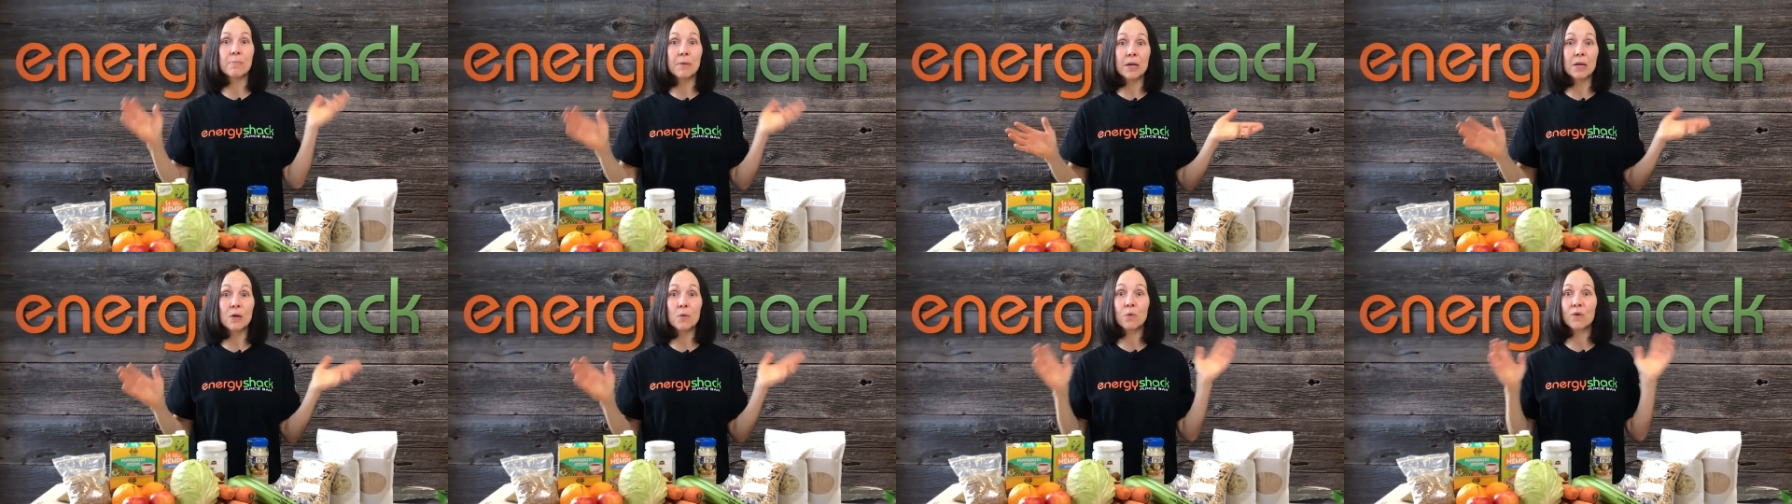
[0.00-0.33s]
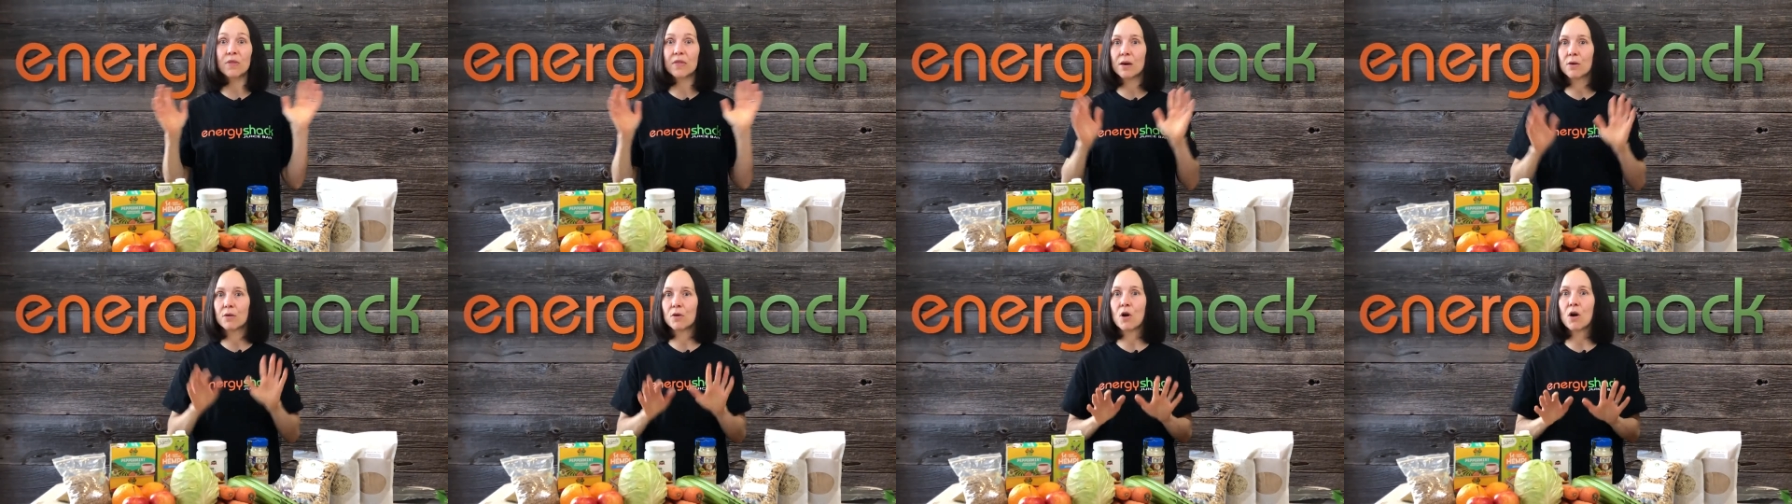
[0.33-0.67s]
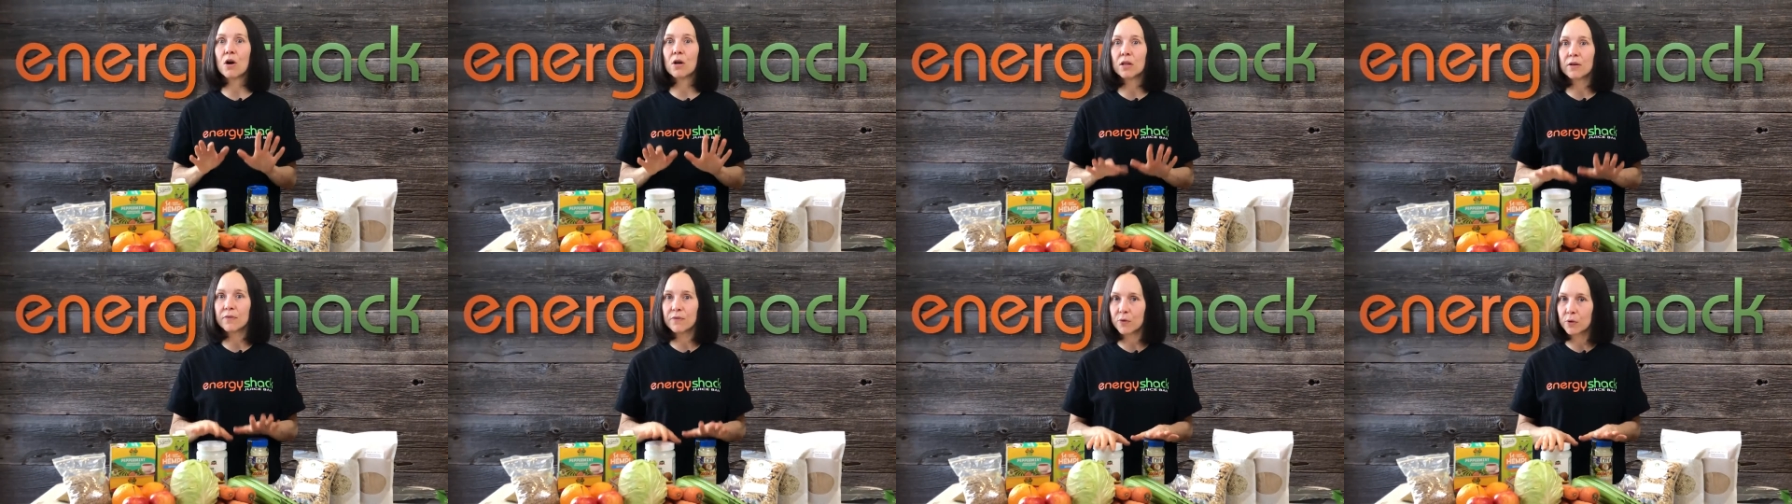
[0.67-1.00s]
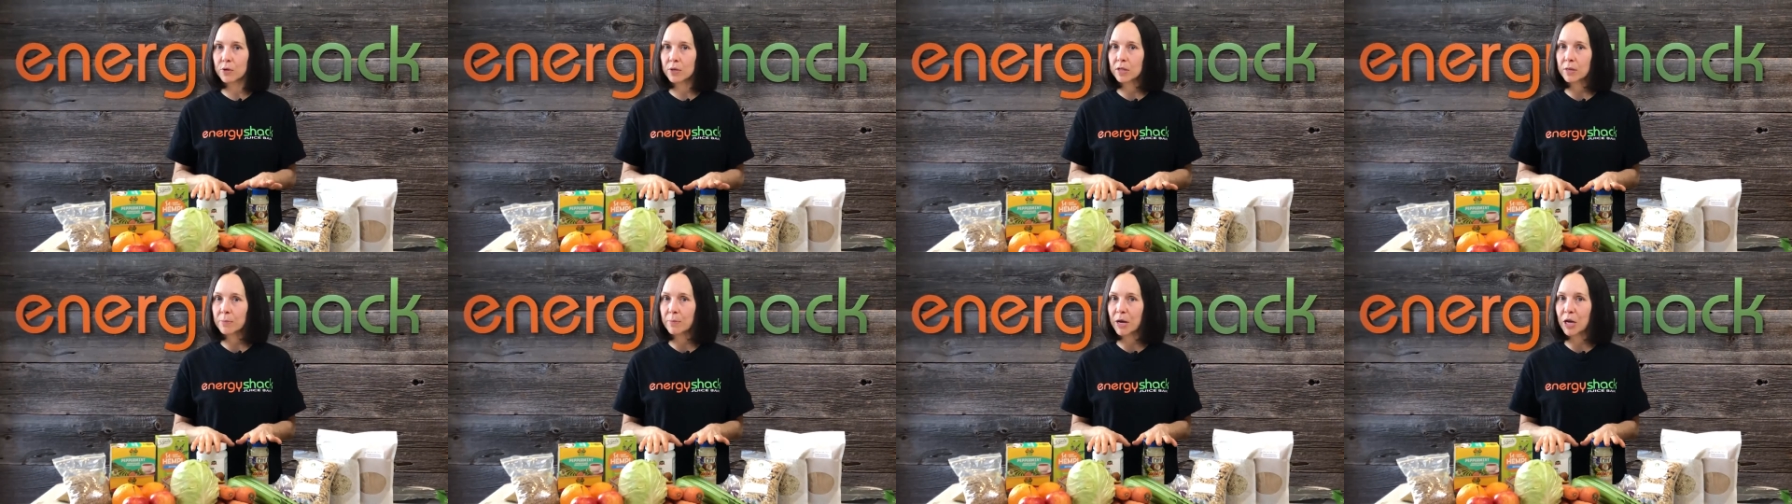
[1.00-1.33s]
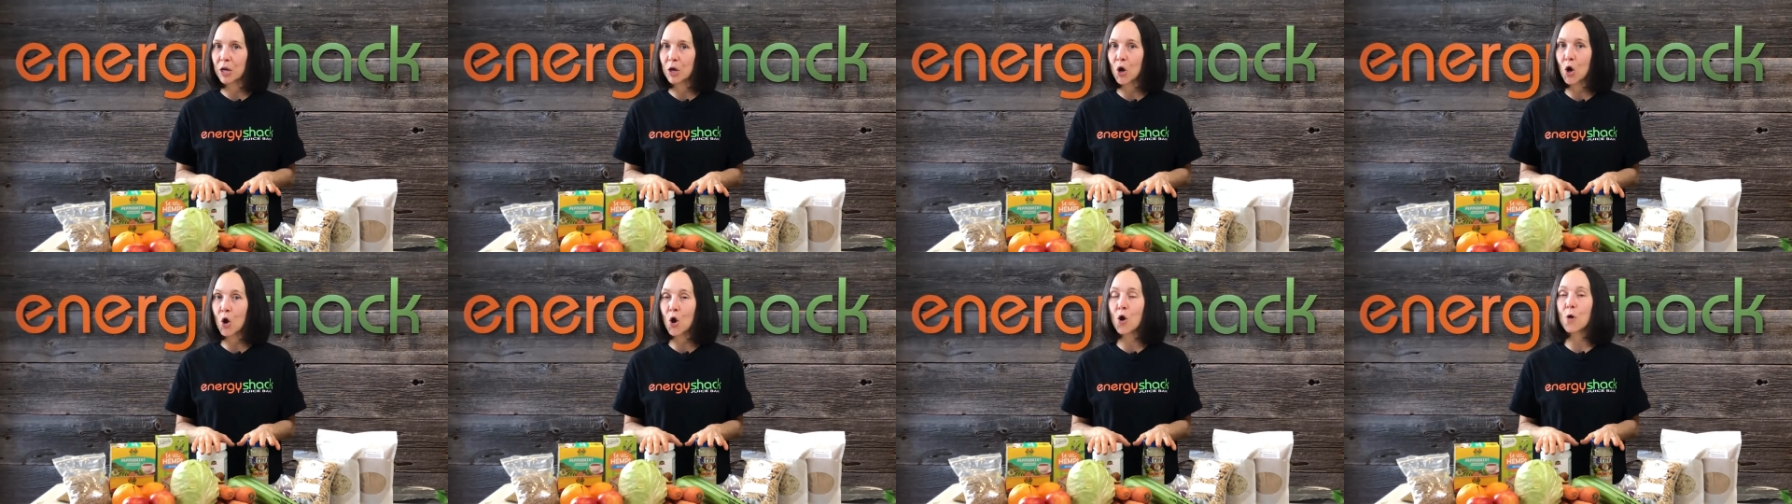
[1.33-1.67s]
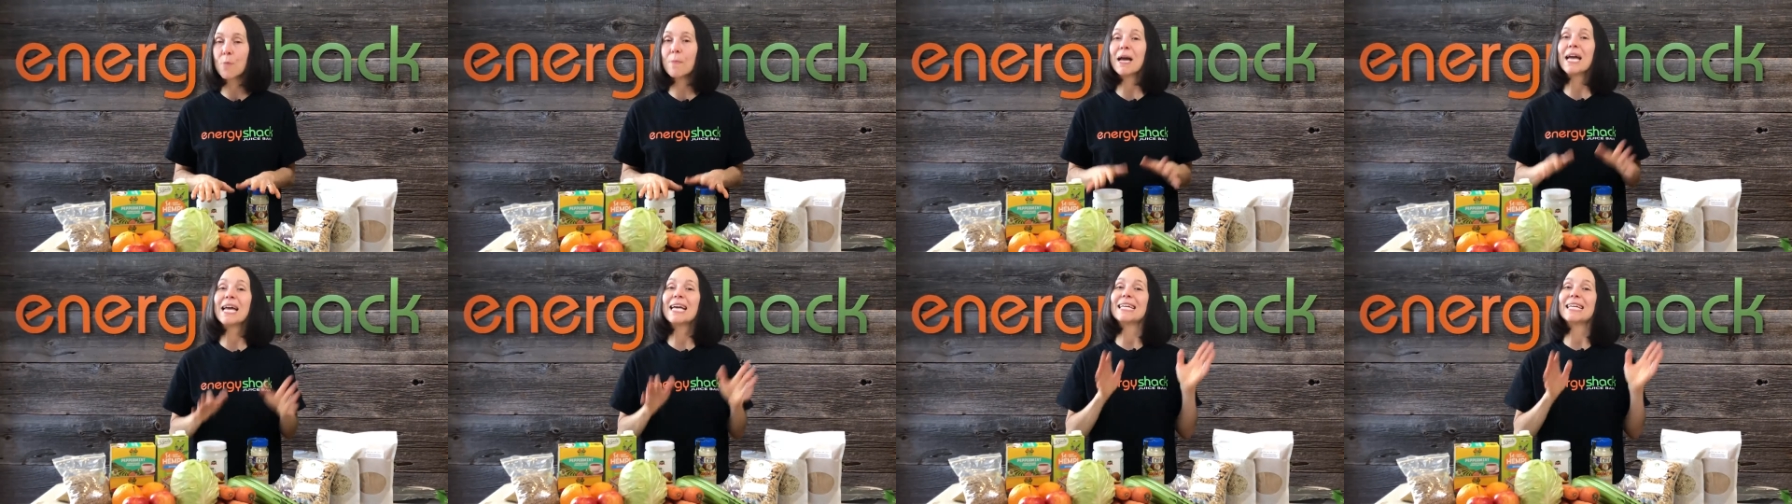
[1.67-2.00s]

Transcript: be without olive oil in my home.